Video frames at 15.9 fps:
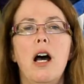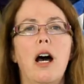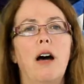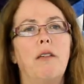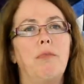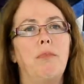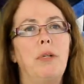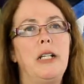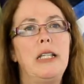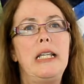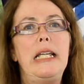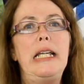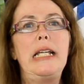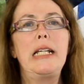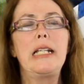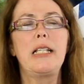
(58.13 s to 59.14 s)
of
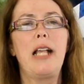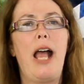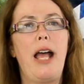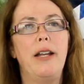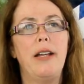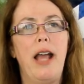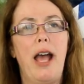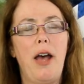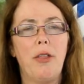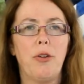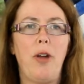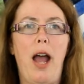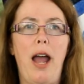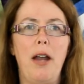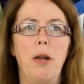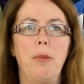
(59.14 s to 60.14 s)
batiks and
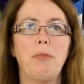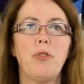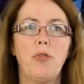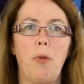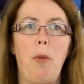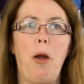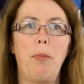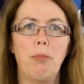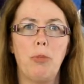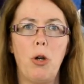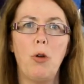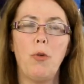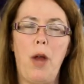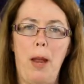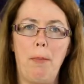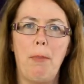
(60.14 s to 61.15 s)
other items from our
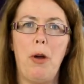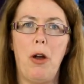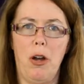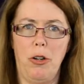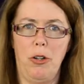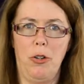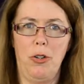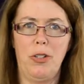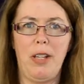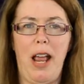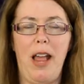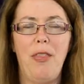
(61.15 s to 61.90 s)
program partners.